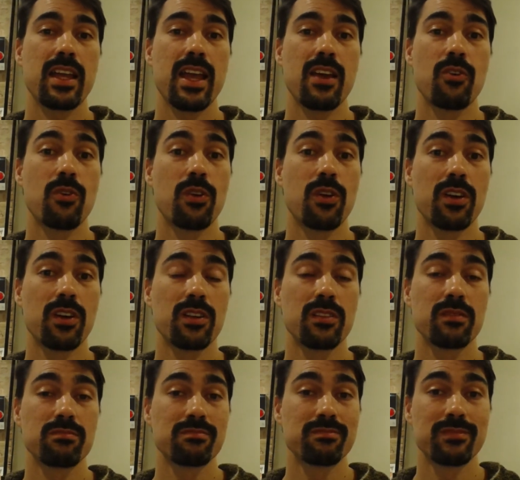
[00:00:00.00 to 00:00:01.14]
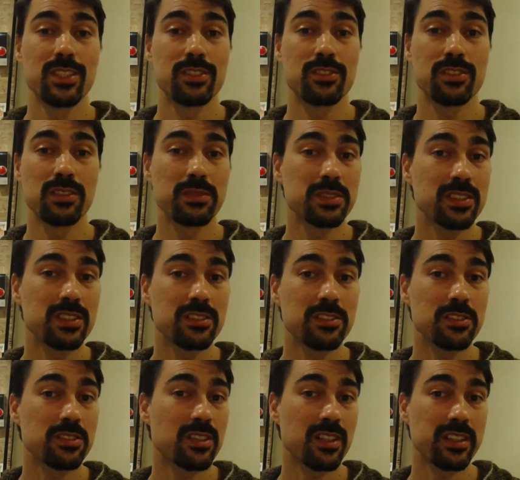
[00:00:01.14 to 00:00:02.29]
Or the services
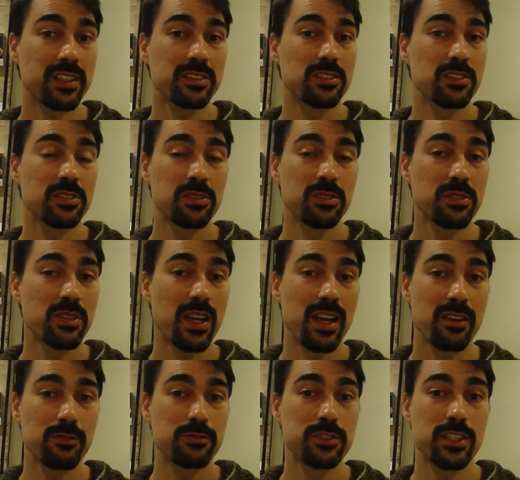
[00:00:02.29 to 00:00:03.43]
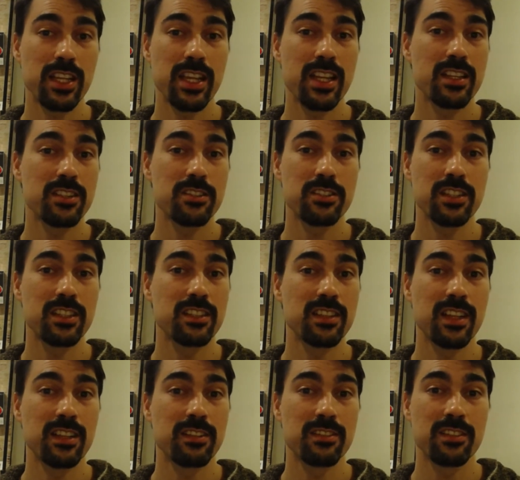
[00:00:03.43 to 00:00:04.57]
you're talking to have changed and
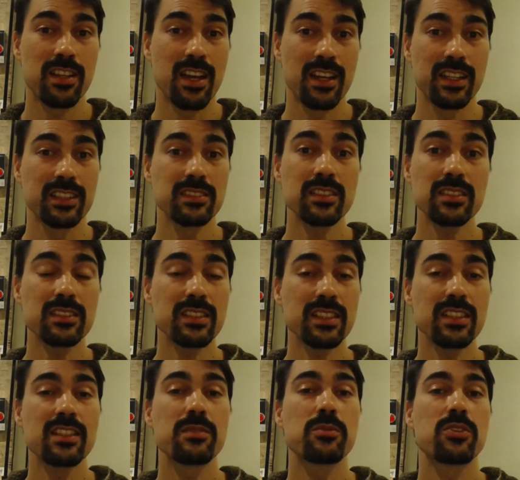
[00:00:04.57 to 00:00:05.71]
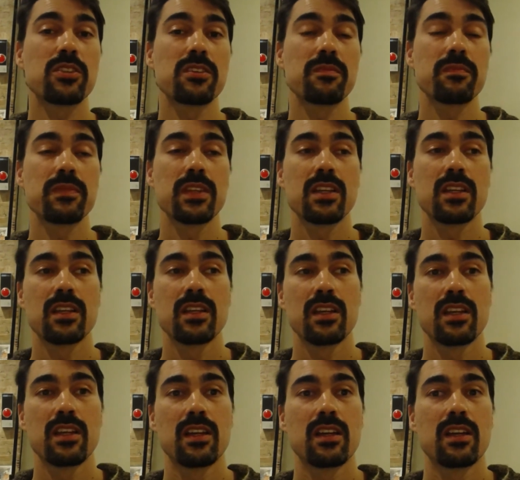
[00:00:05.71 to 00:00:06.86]
they are not existent anymore.
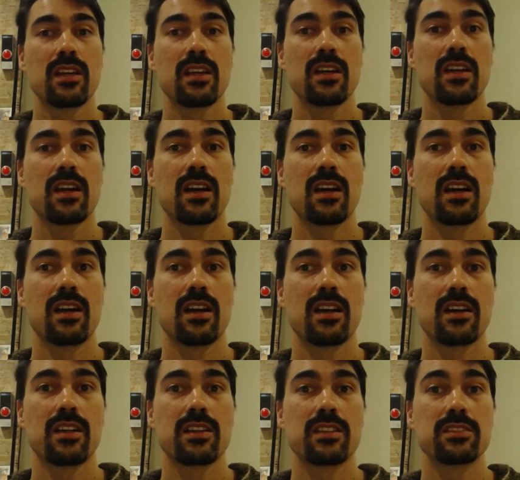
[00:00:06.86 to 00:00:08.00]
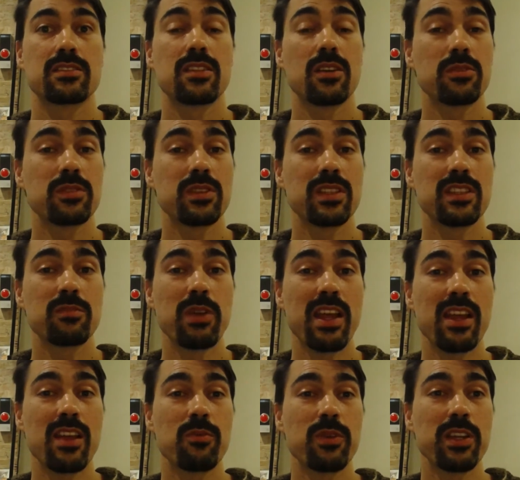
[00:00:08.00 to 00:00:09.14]
So
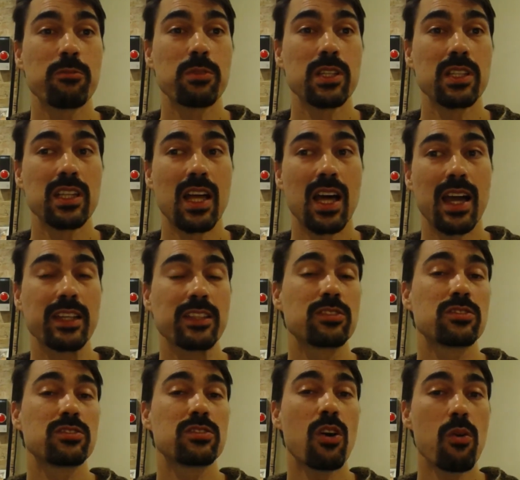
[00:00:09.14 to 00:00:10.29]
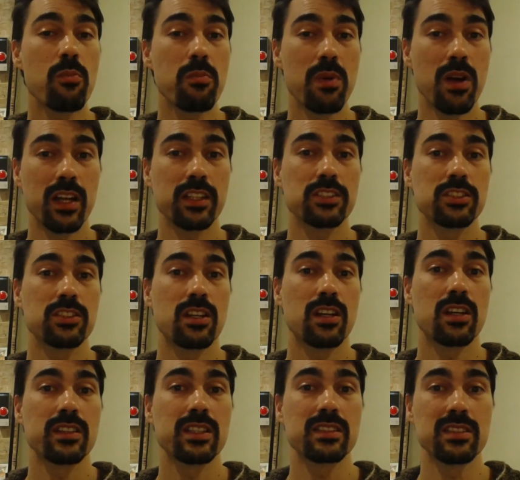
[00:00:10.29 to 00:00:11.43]
we rely so much
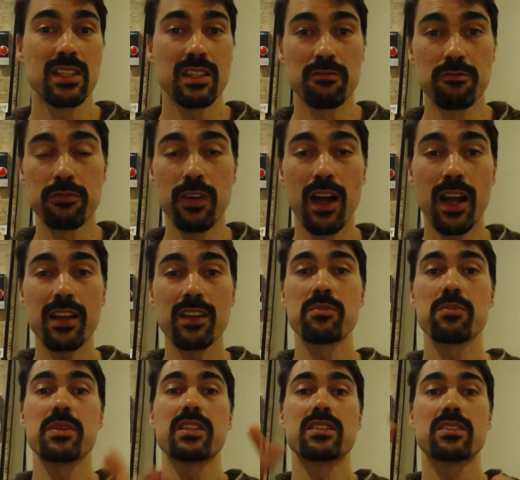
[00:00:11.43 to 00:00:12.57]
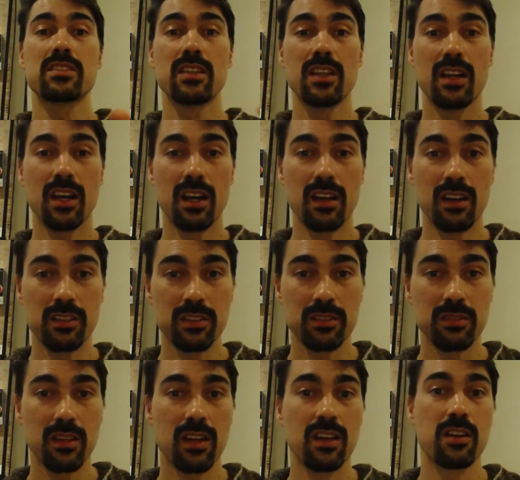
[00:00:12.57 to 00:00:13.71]
on this environment on
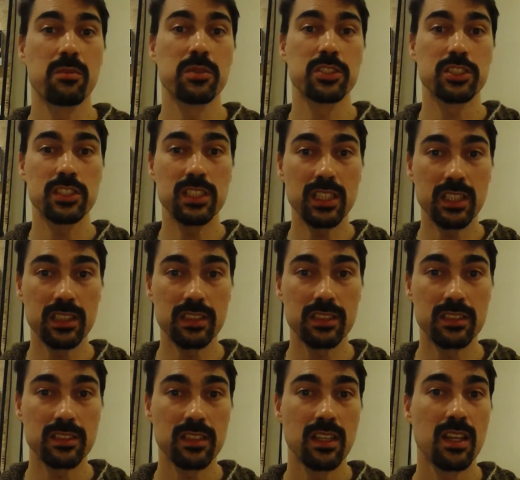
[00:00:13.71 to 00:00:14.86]
our machines